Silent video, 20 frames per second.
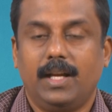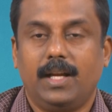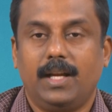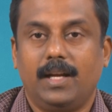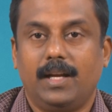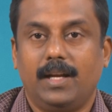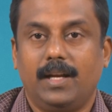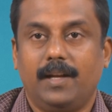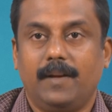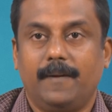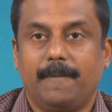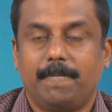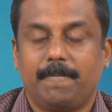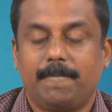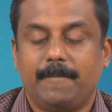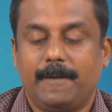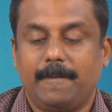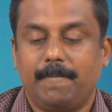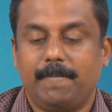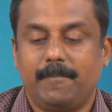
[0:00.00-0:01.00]
um,
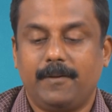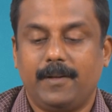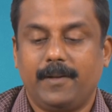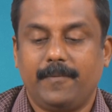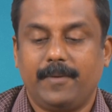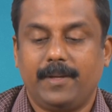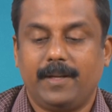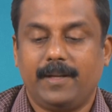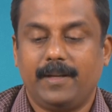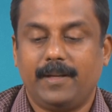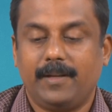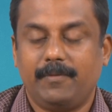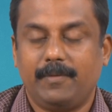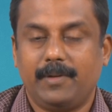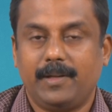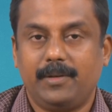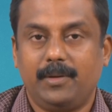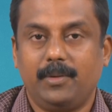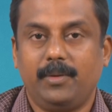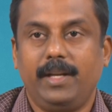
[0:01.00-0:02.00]
um,
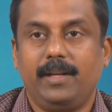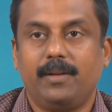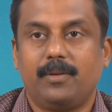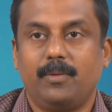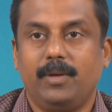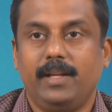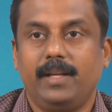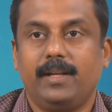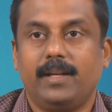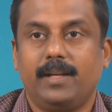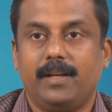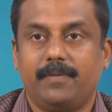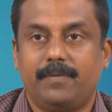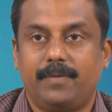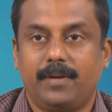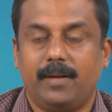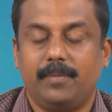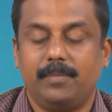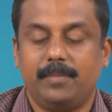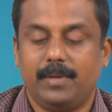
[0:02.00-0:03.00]
um, during cooling
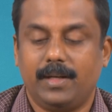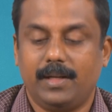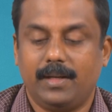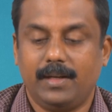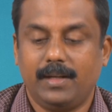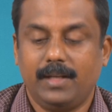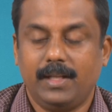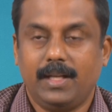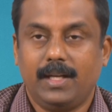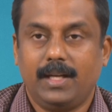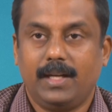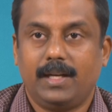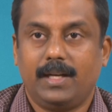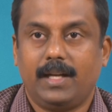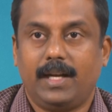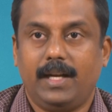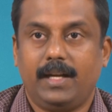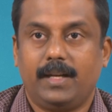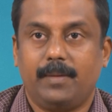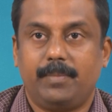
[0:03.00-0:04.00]
from
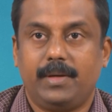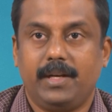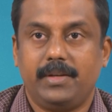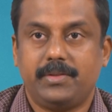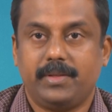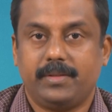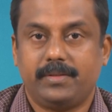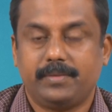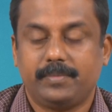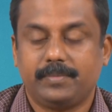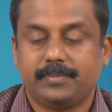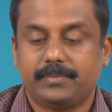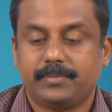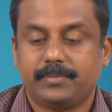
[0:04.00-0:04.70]
higher temperatures.